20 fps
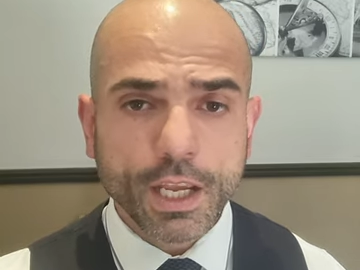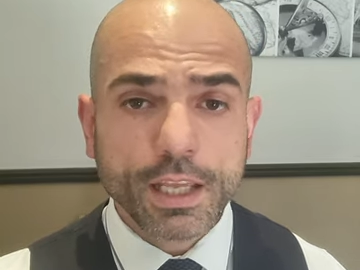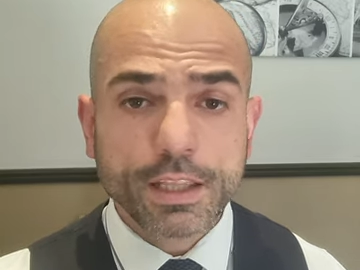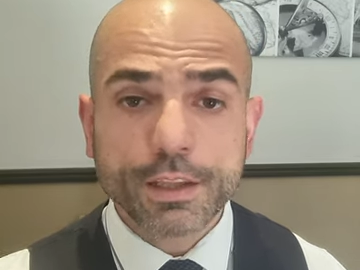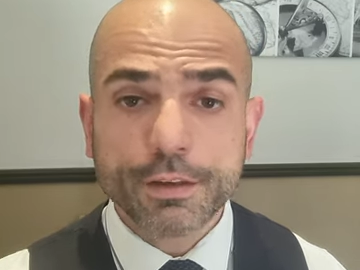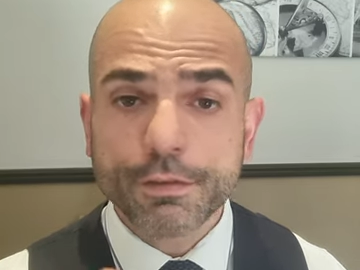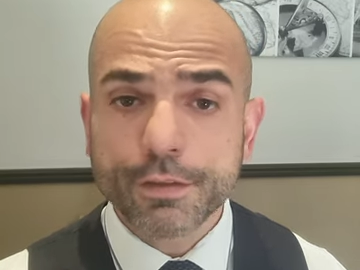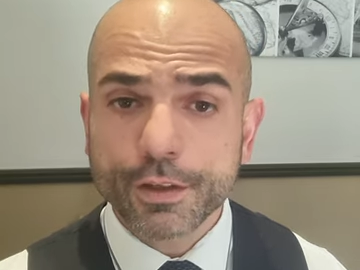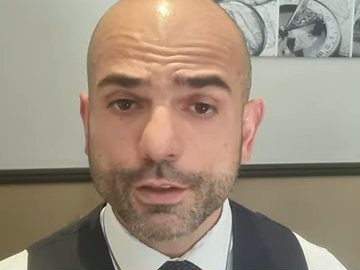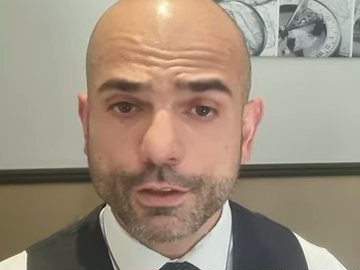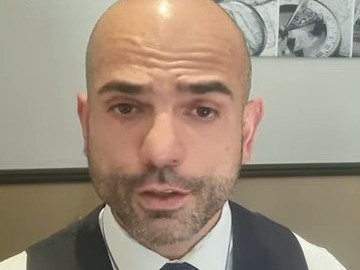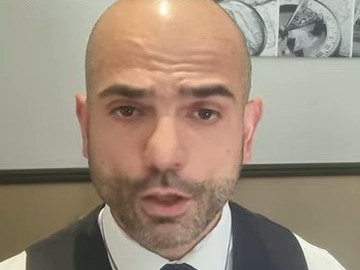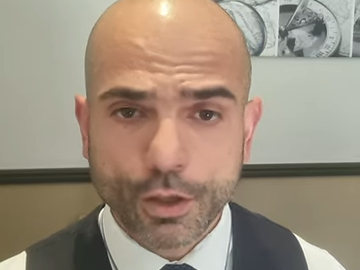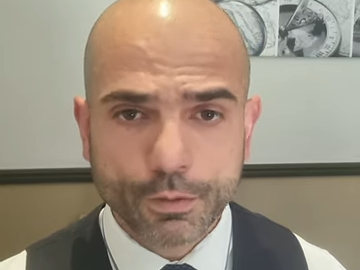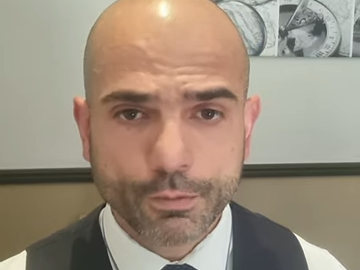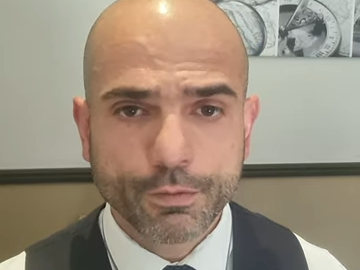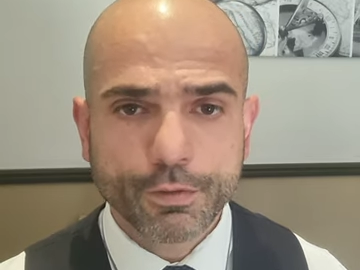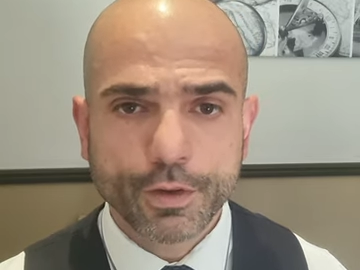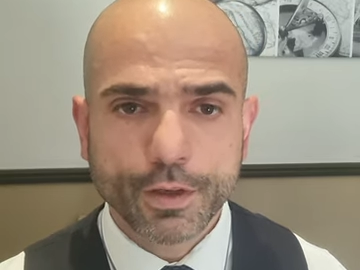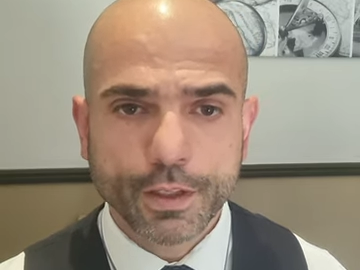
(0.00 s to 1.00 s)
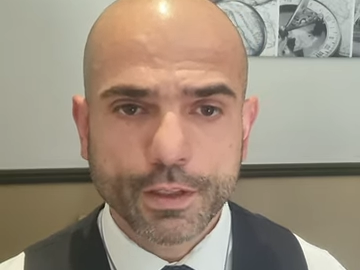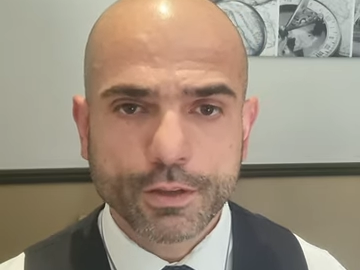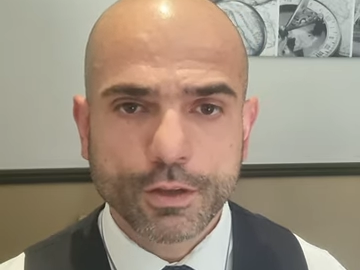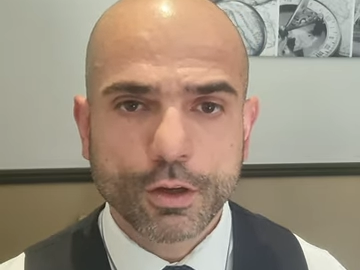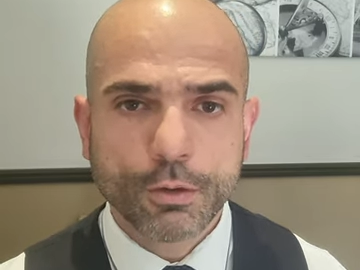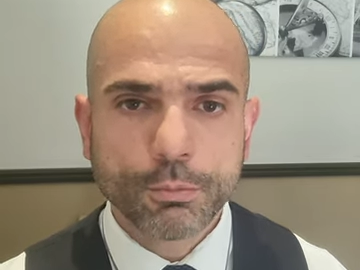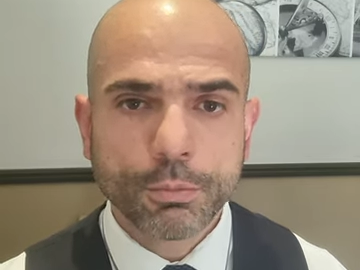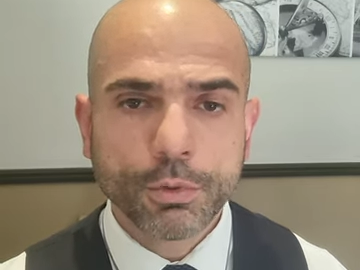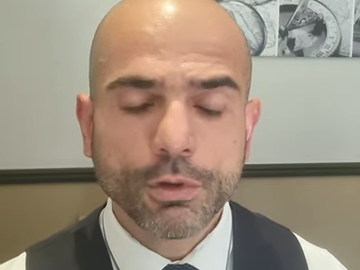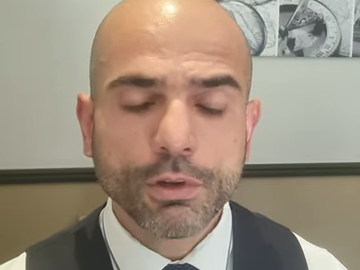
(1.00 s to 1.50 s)
home, for
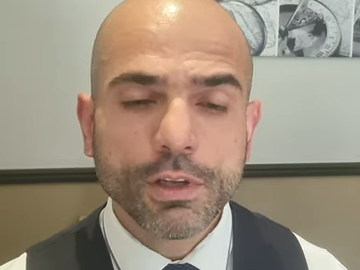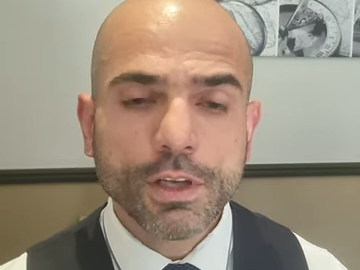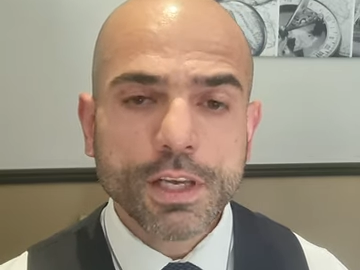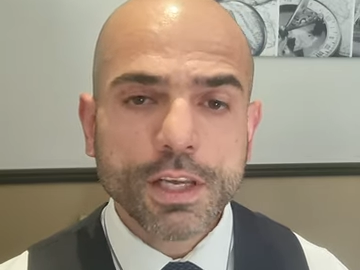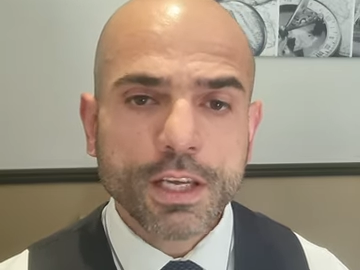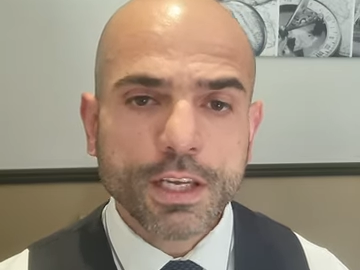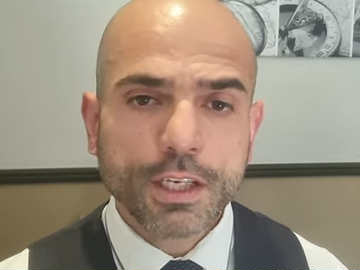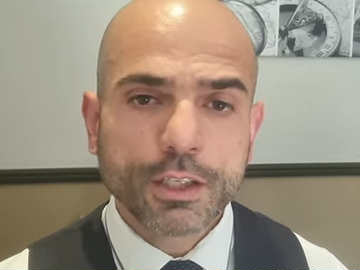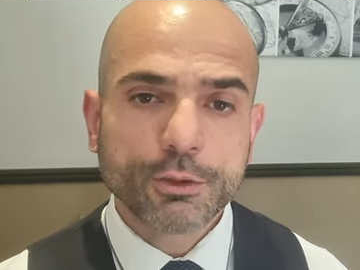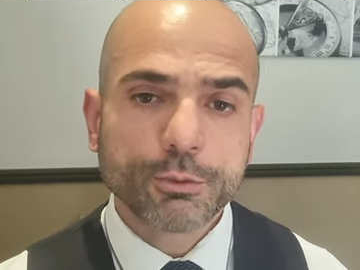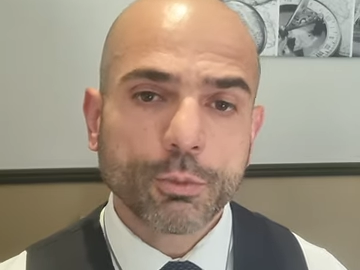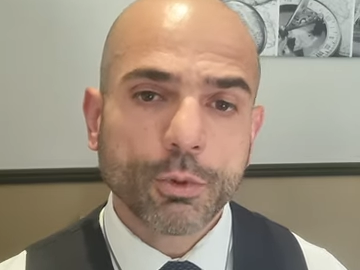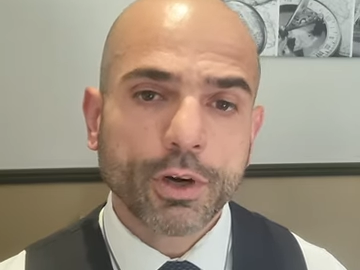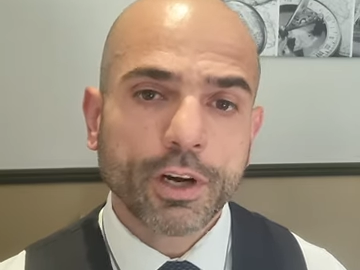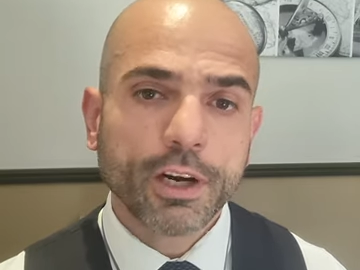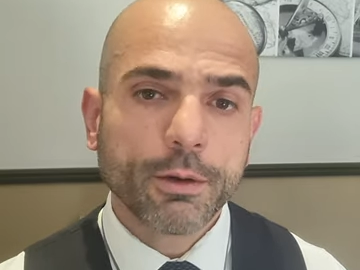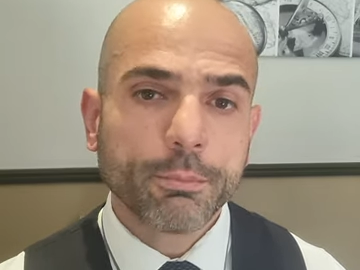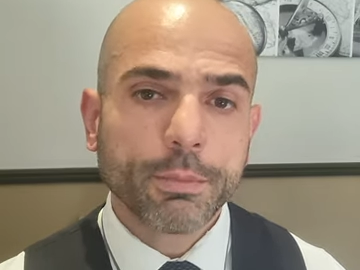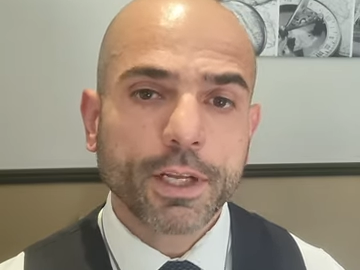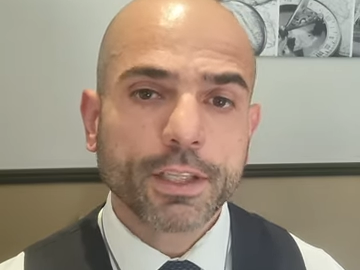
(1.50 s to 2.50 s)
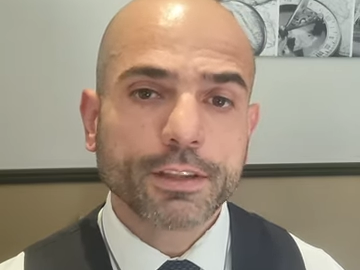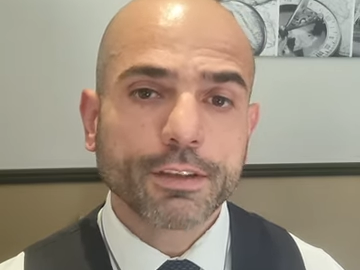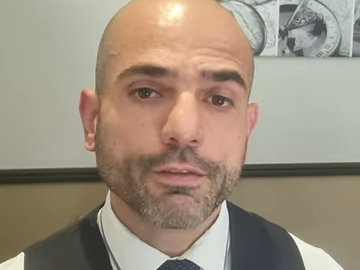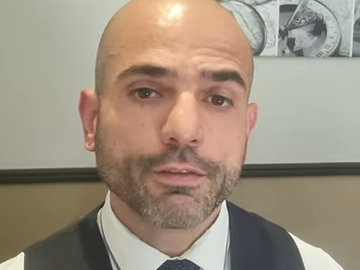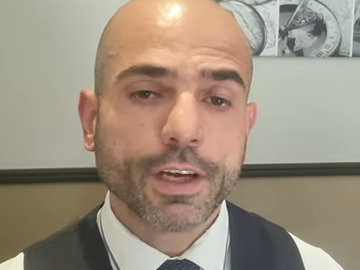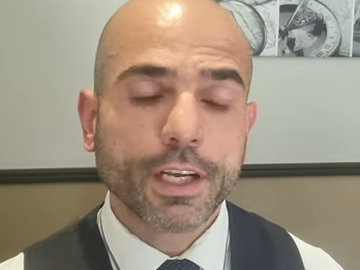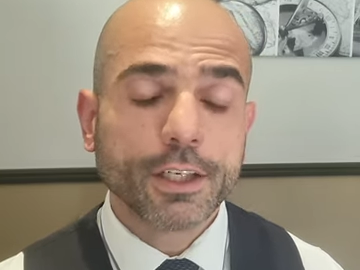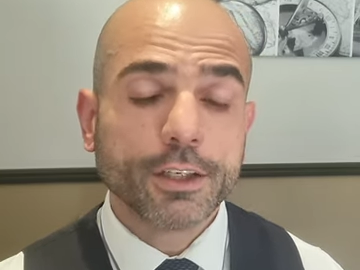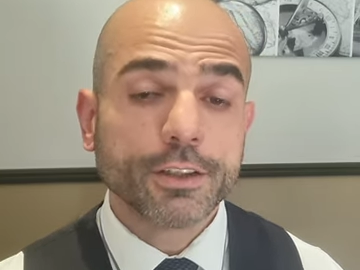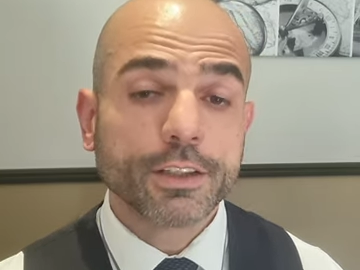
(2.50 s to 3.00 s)
example, is worried about the
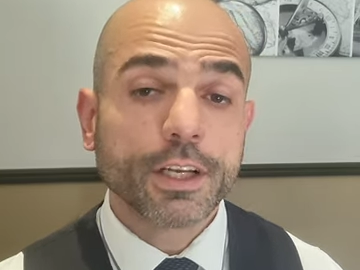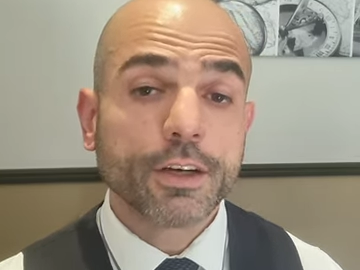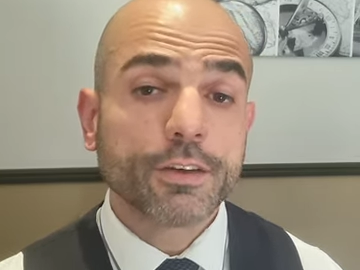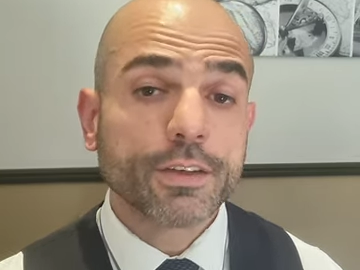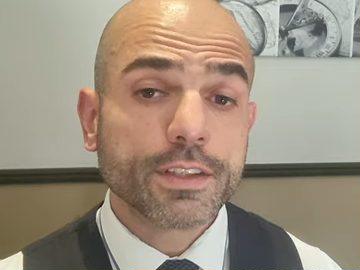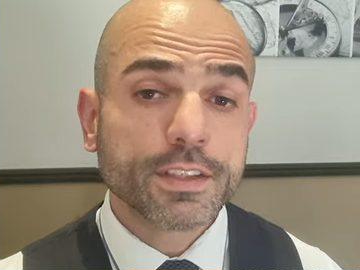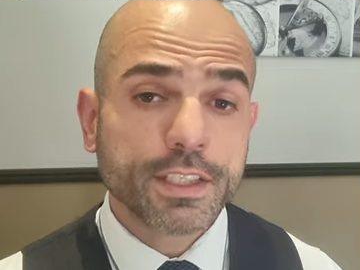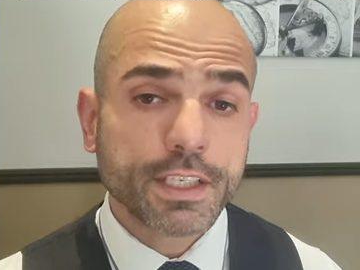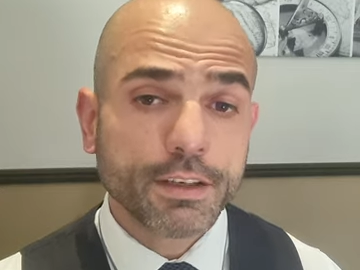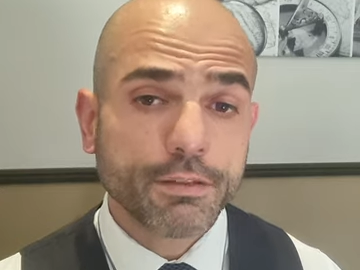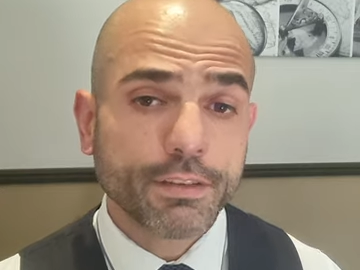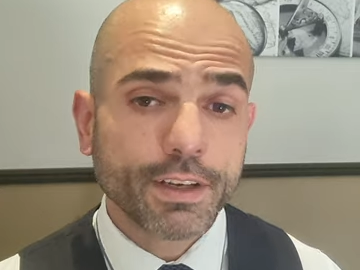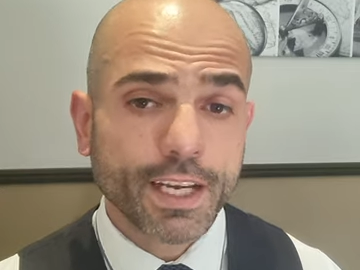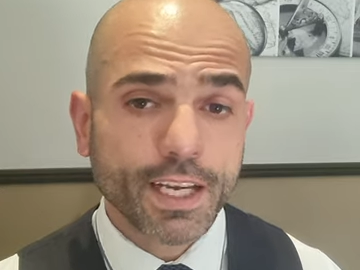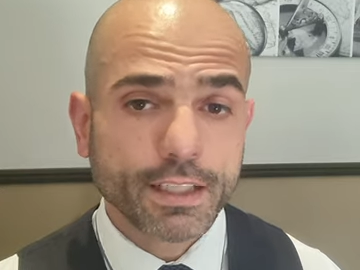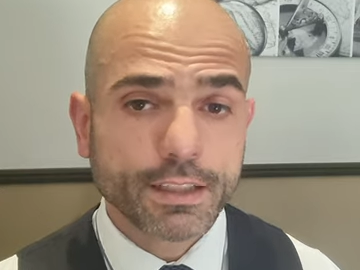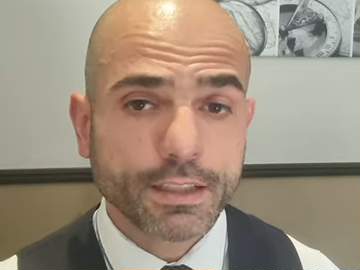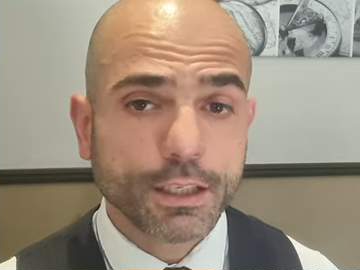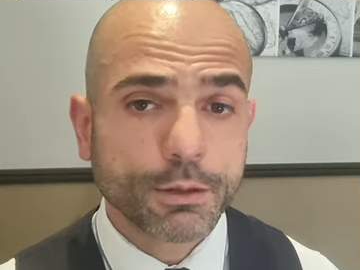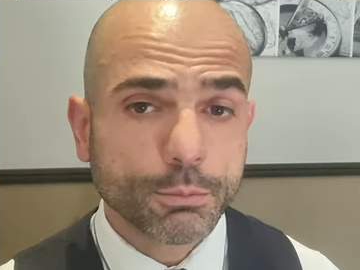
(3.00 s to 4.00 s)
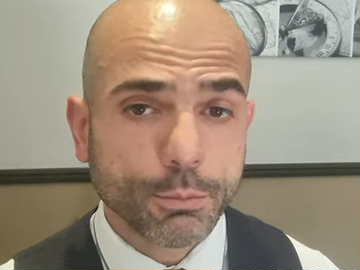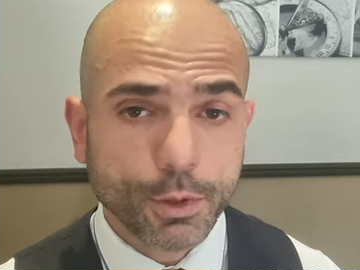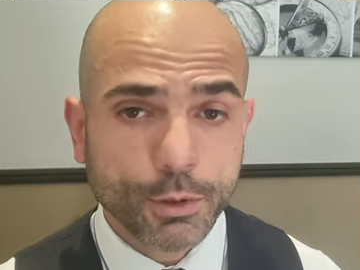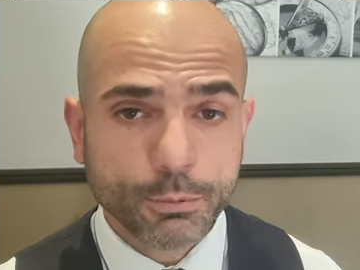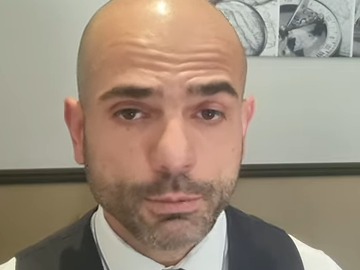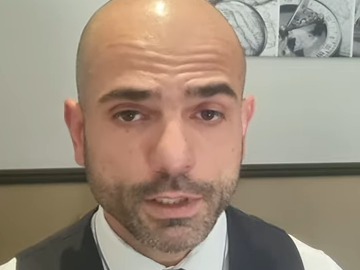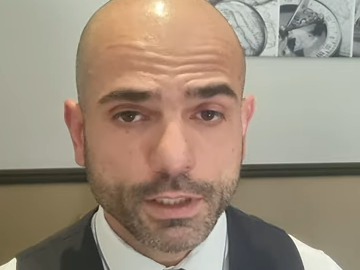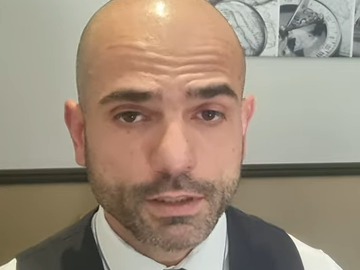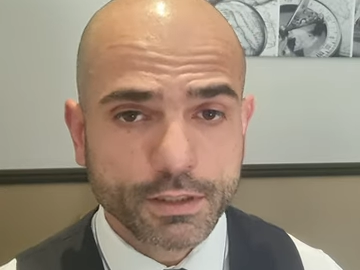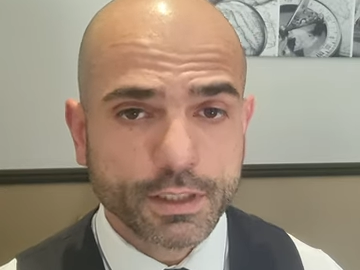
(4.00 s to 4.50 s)
value they're receiving at that
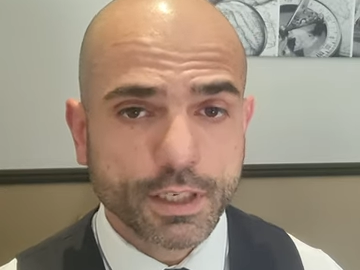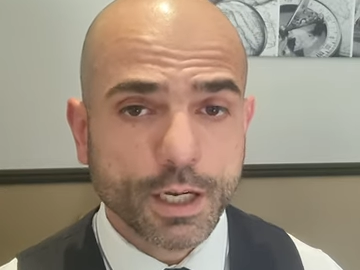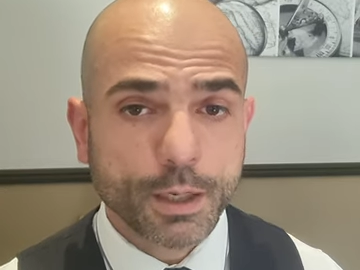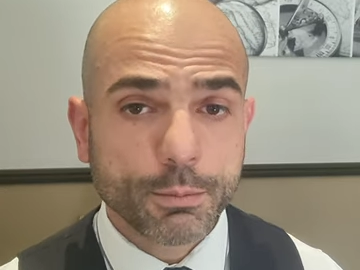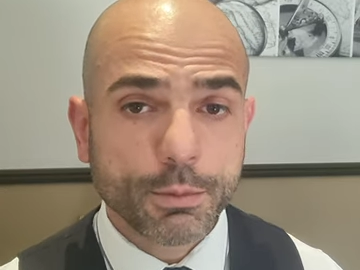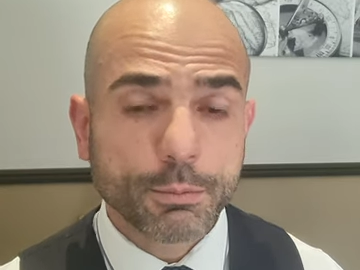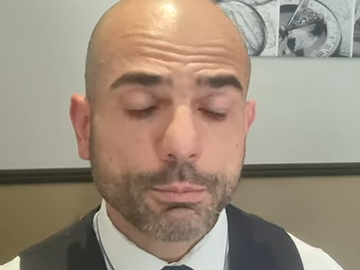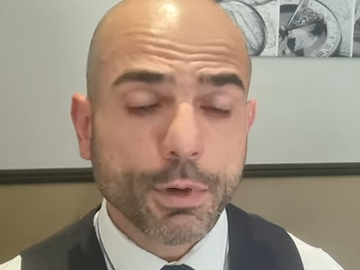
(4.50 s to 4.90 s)
moment in time.